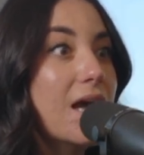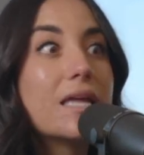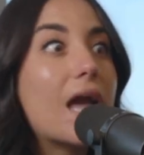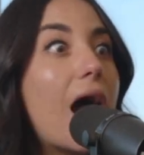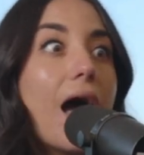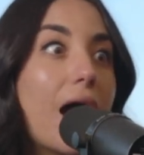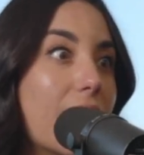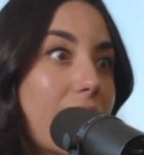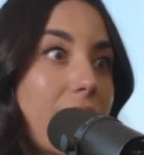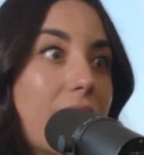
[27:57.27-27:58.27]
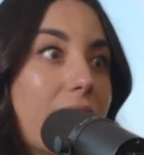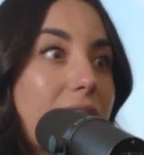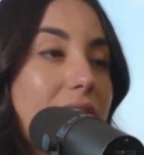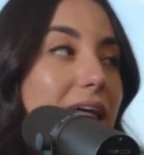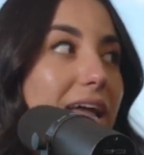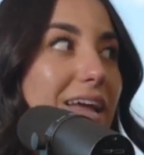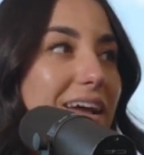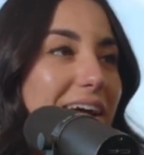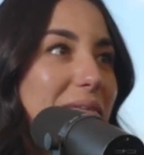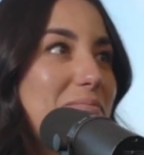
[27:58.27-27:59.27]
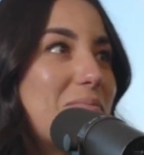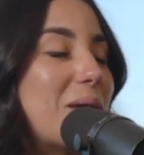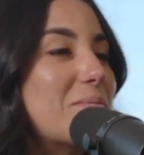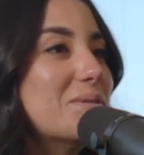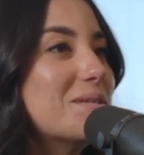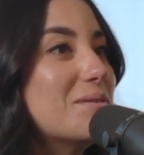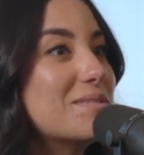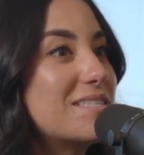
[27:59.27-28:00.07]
Yeah. Like people don't